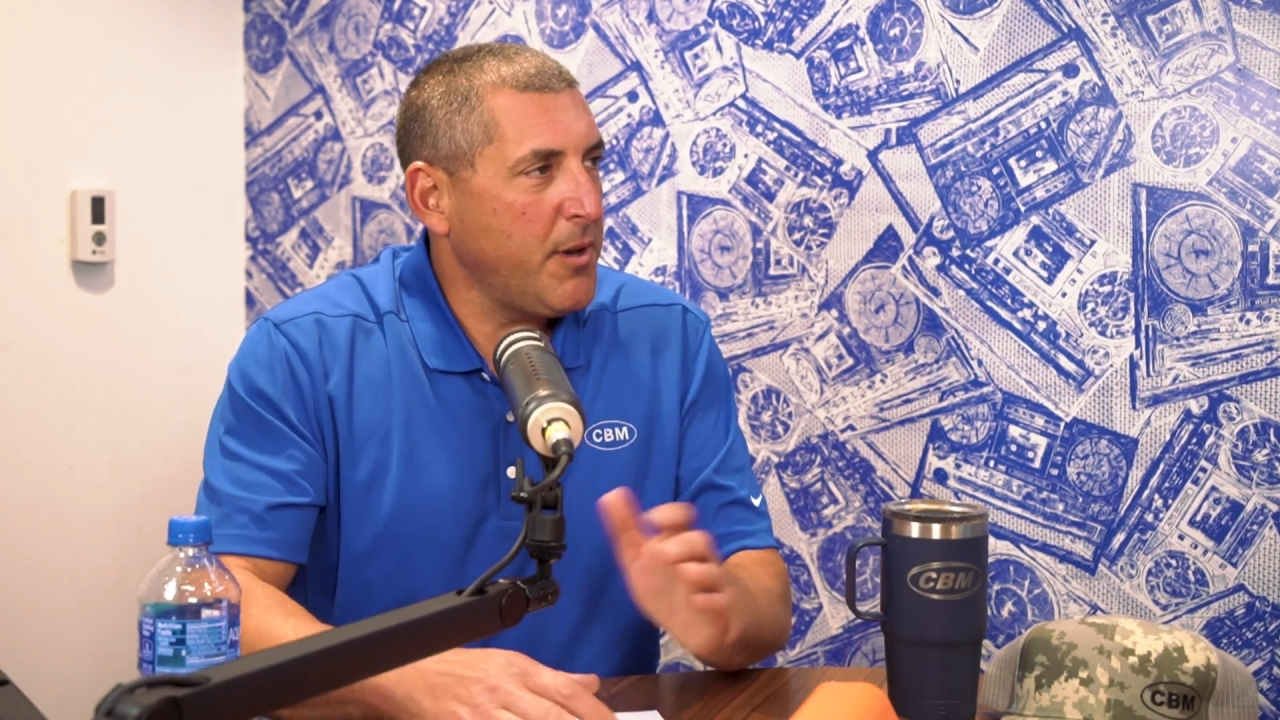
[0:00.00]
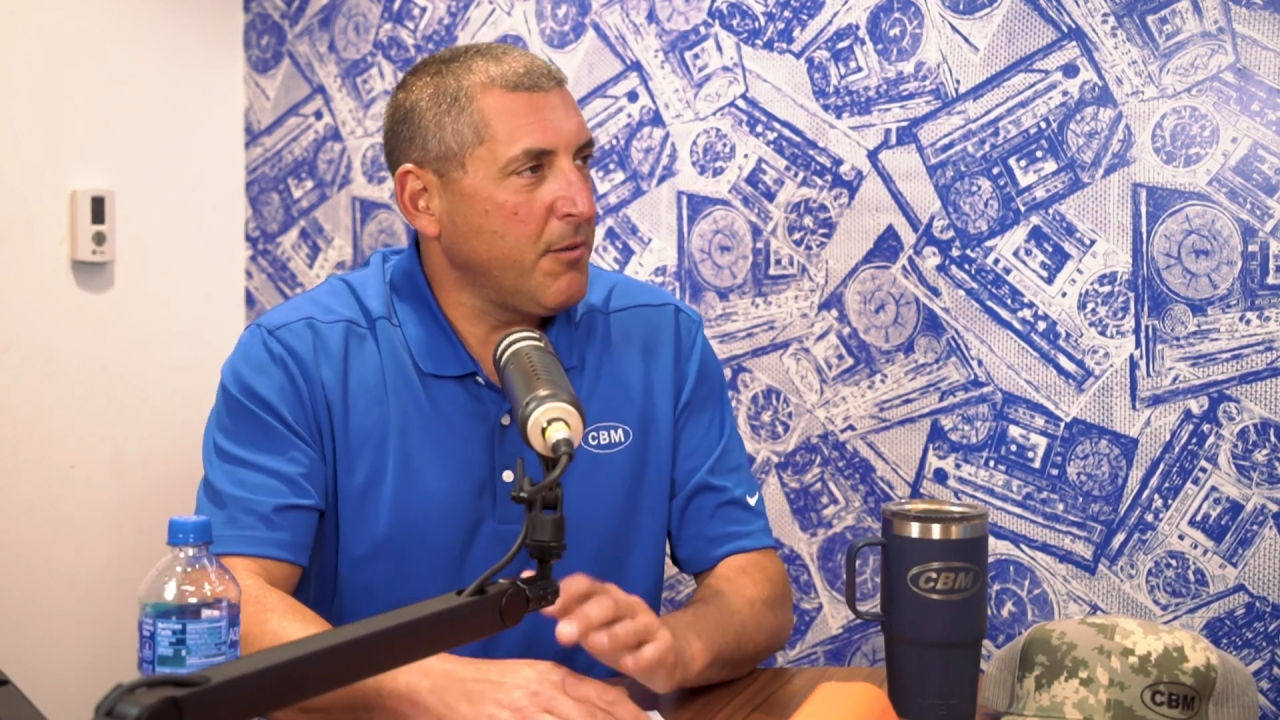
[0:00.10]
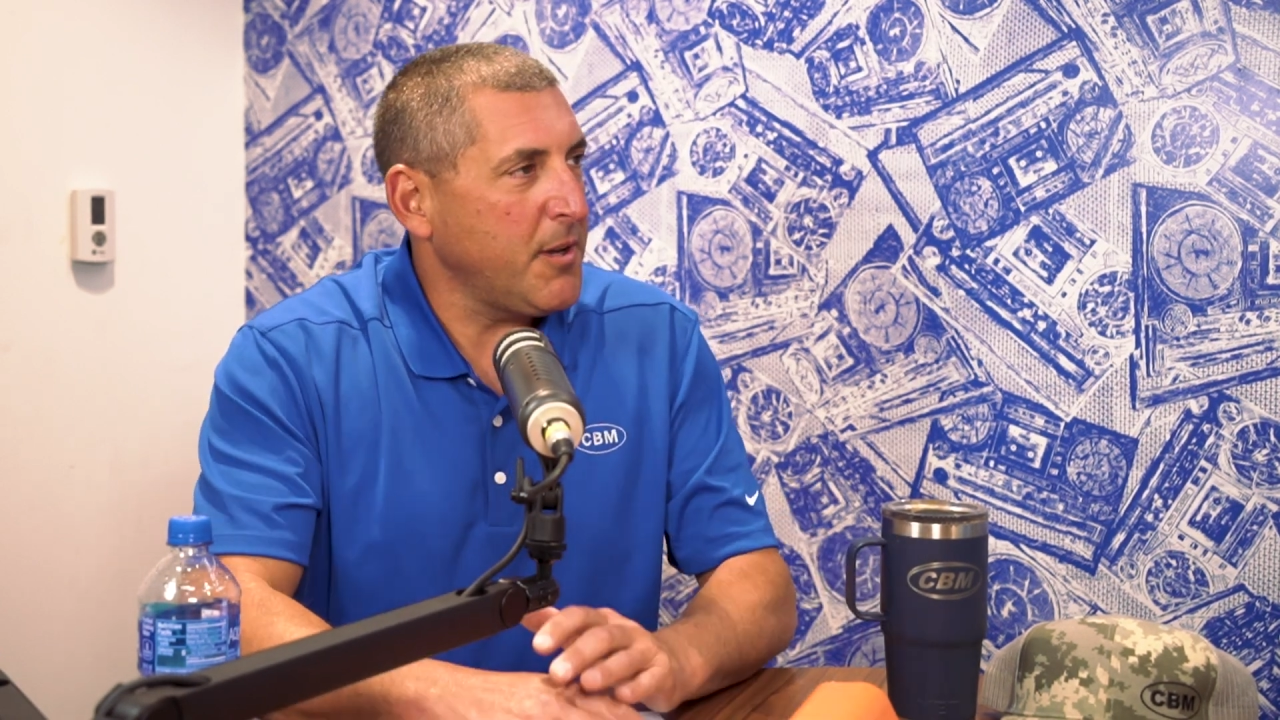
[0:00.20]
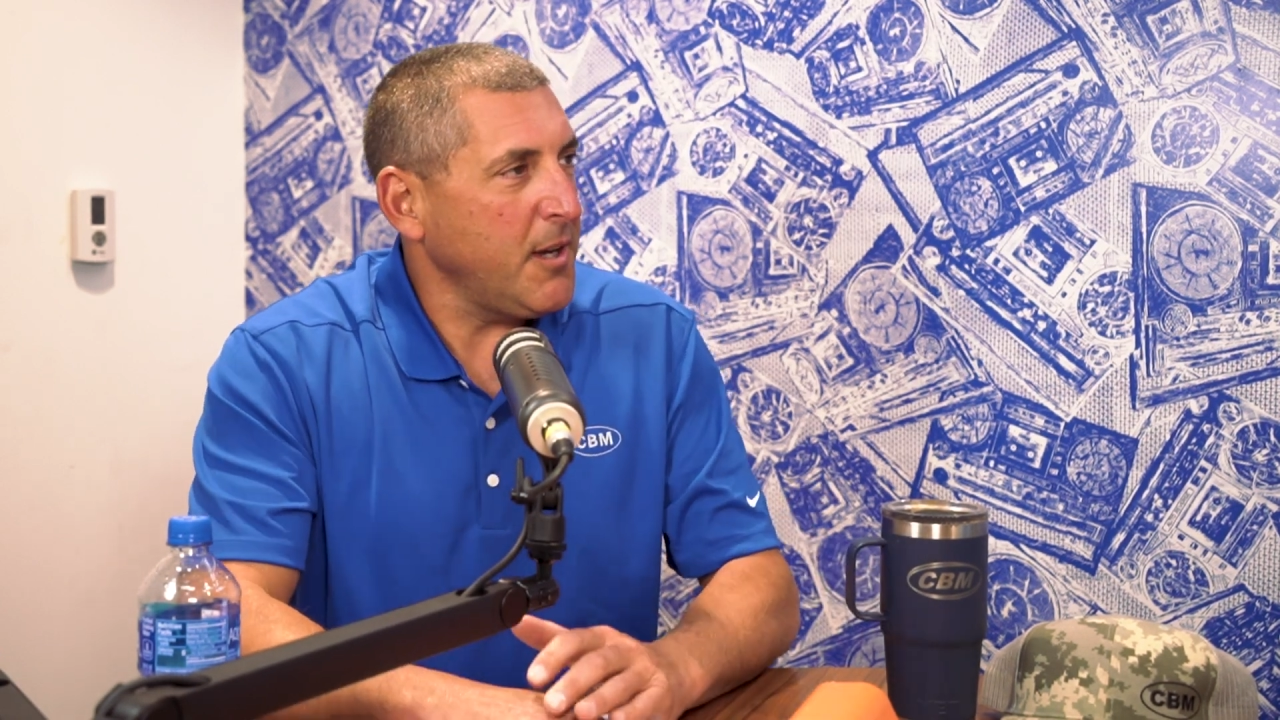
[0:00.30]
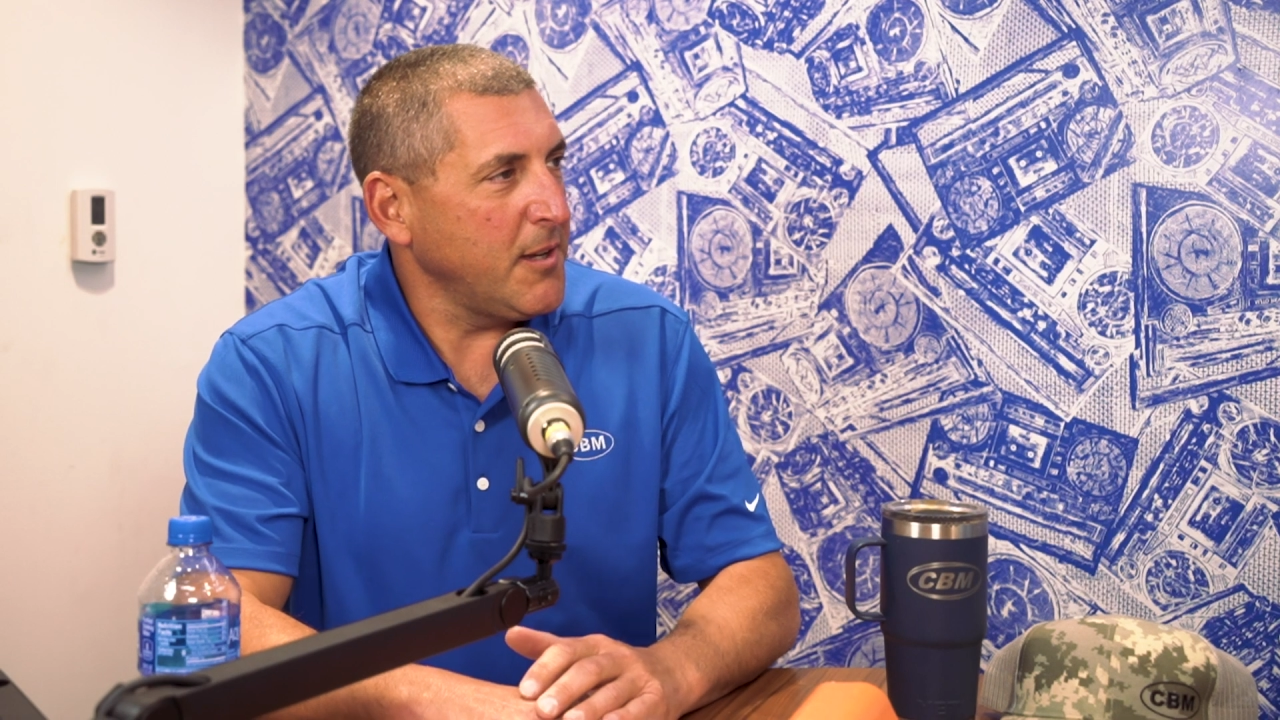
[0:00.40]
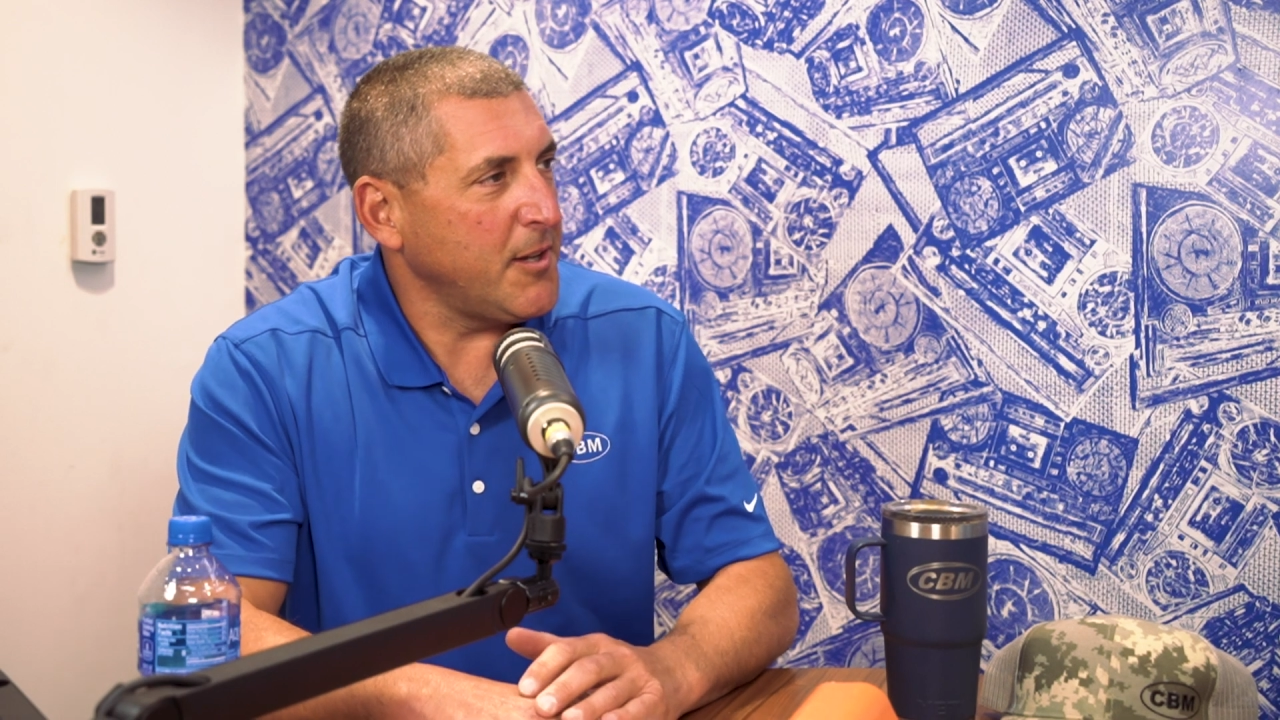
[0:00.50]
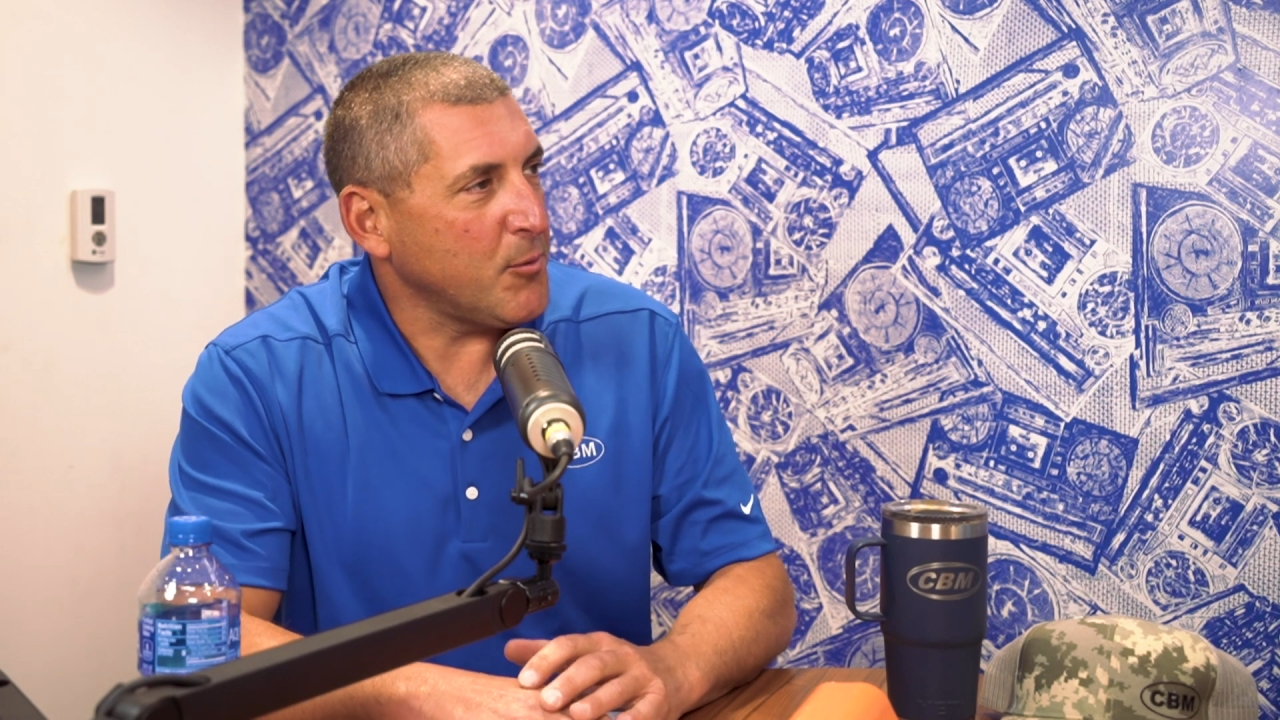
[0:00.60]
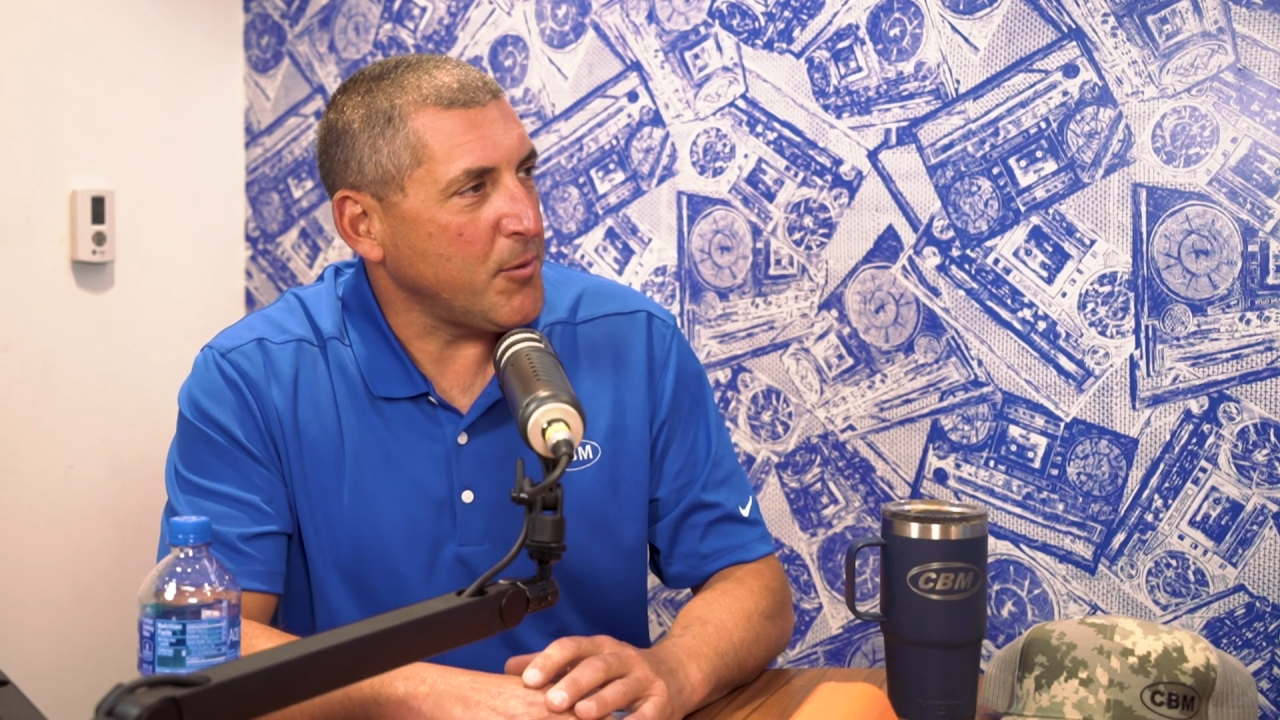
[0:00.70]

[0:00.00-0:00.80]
don't get in there